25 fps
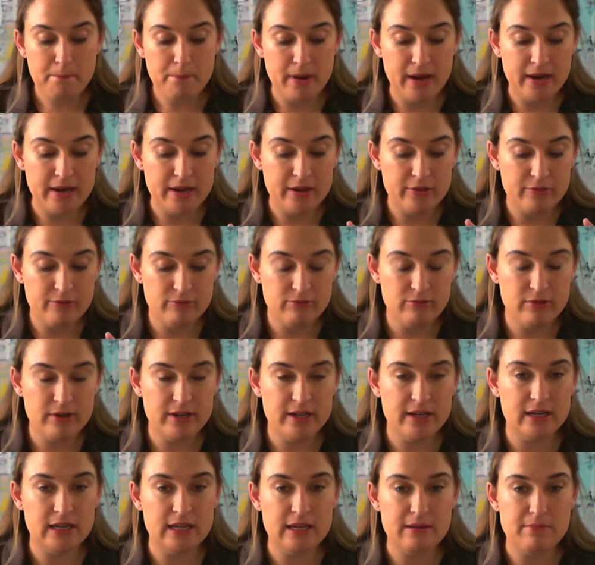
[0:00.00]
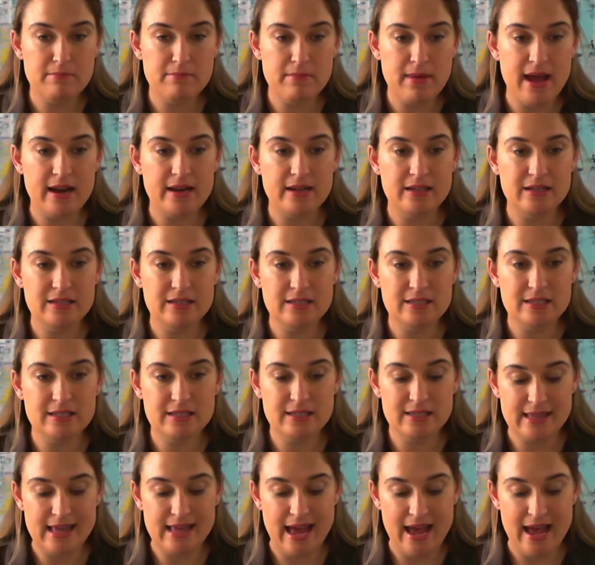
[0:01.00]
but it really
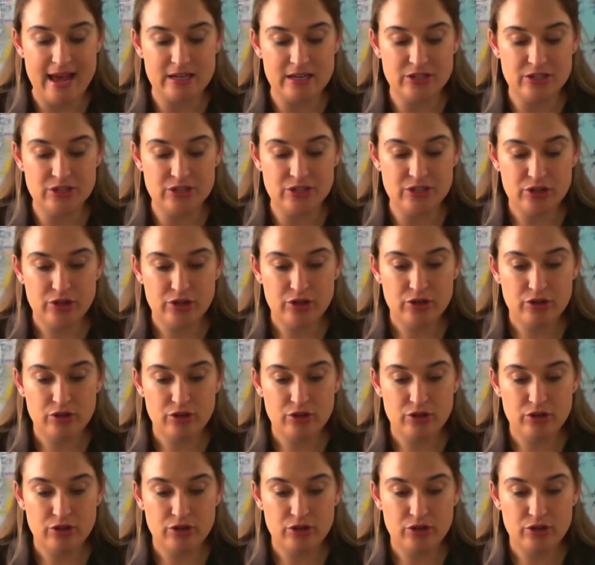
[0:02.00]
matters that